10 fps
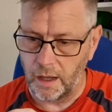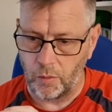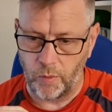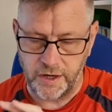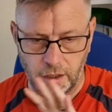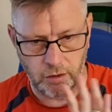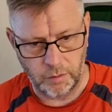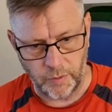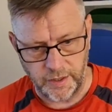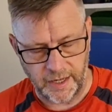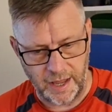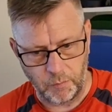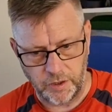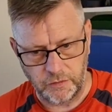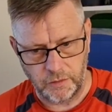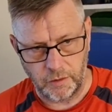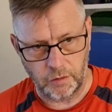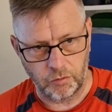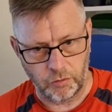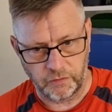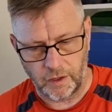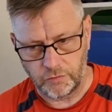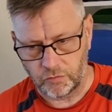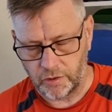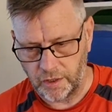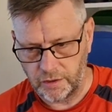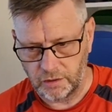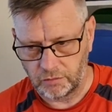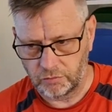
When you're doing cross country and you're